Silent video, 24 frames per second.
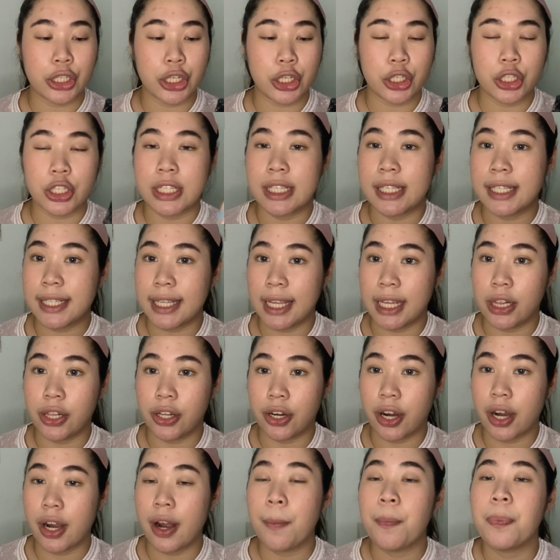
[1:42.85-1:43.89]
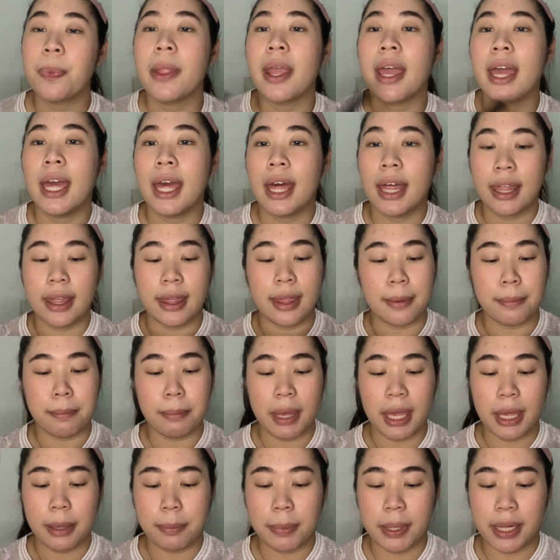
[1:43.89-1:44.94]
Concealer, the
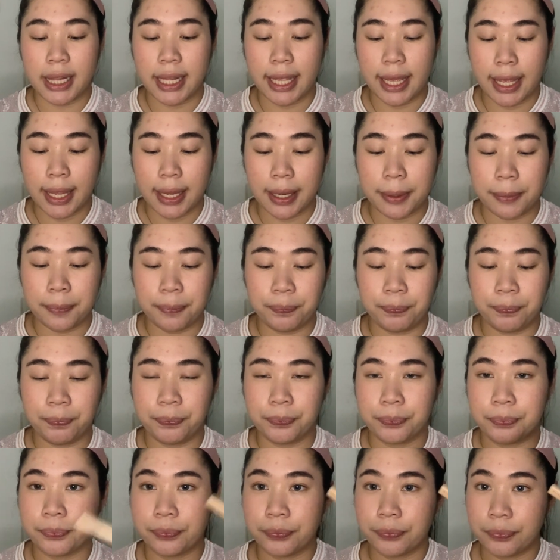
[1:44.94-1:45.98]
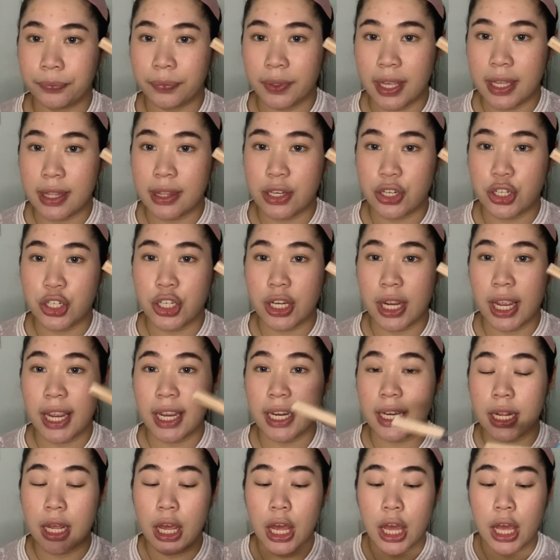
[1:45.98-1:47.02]
Maybelline in the
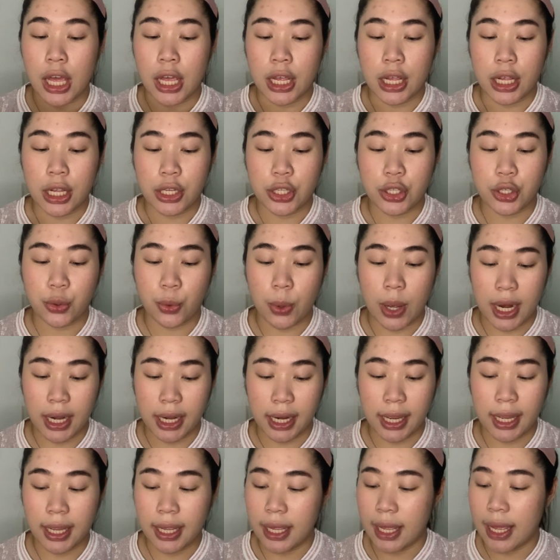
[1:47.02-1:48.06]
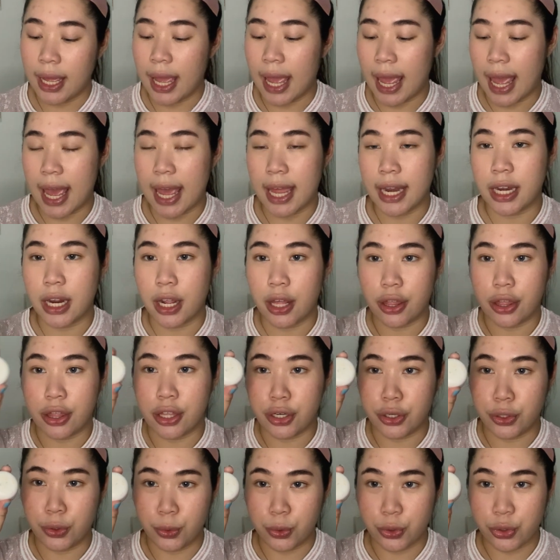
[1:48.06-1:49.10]
shade 20, and the
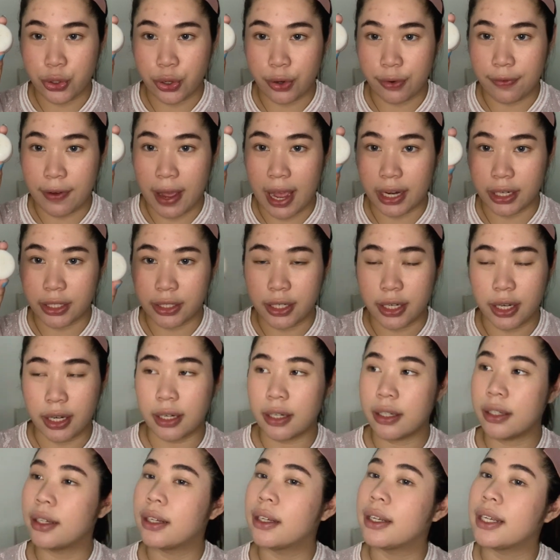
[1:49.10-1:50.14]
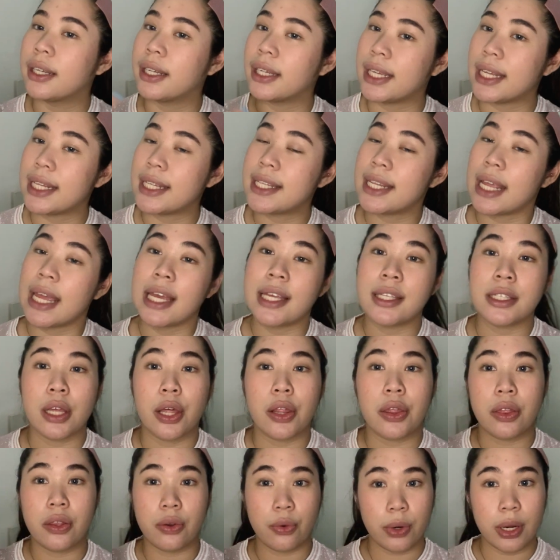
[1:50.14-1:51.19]
Nutrafactor. It takes
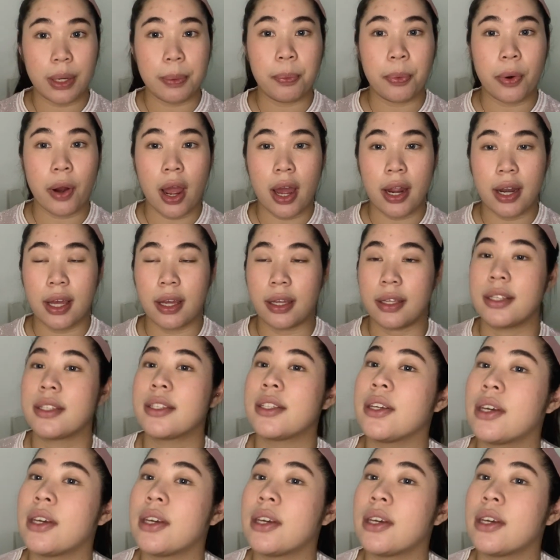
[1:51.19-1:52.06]
3 products to